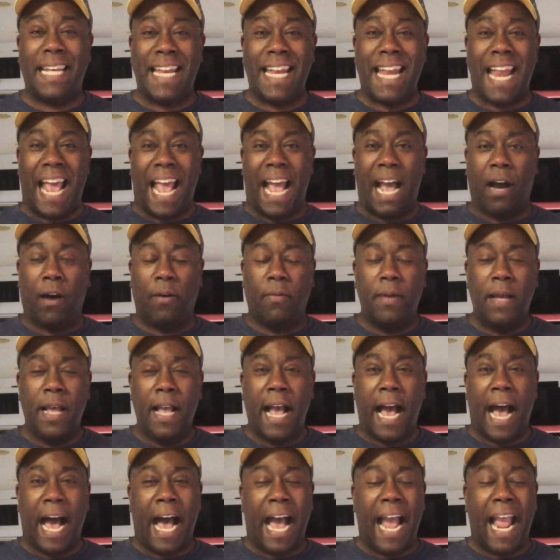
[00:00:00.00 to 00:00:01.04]
now.
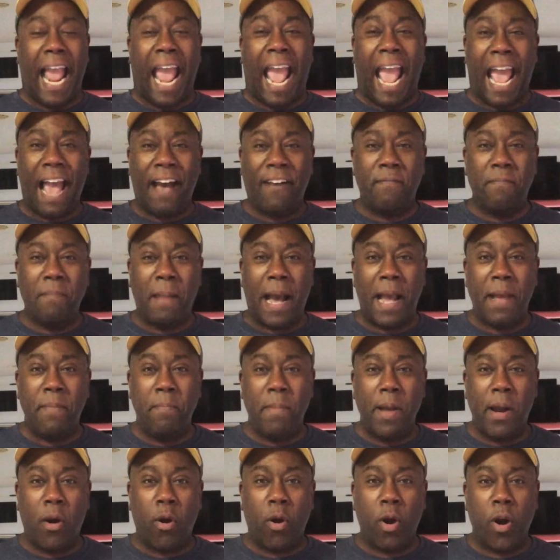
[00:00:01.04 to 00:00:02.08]
I have my
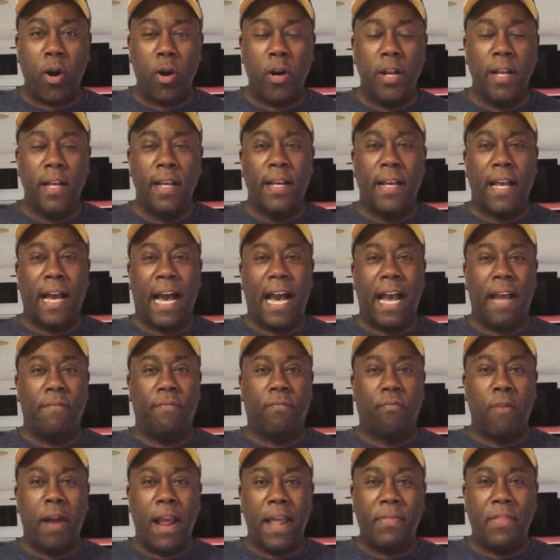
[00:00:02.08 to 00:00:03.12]
mirror. I've
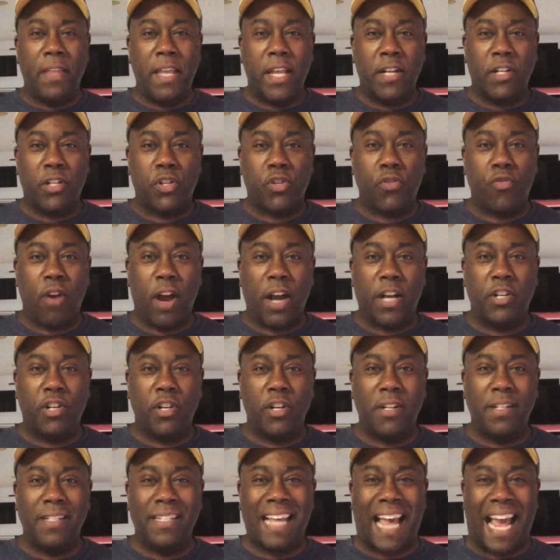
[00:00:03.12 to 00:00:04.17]
read the
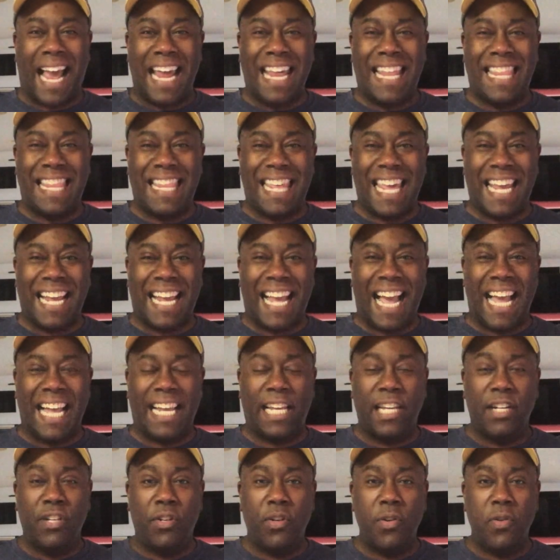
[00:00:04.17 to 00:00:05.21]
instructions. I think I
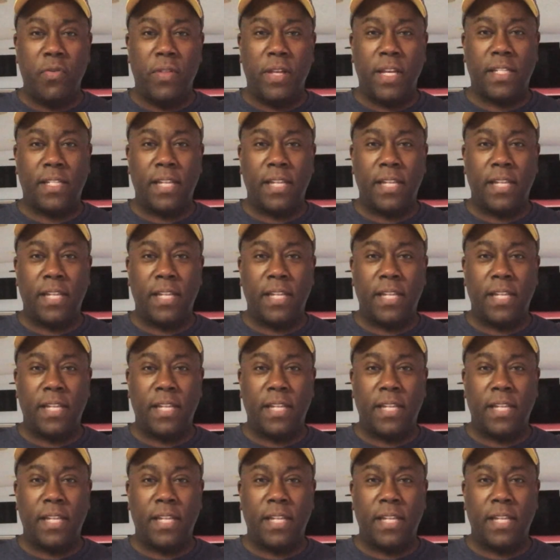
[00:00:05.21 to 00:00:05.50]
can do this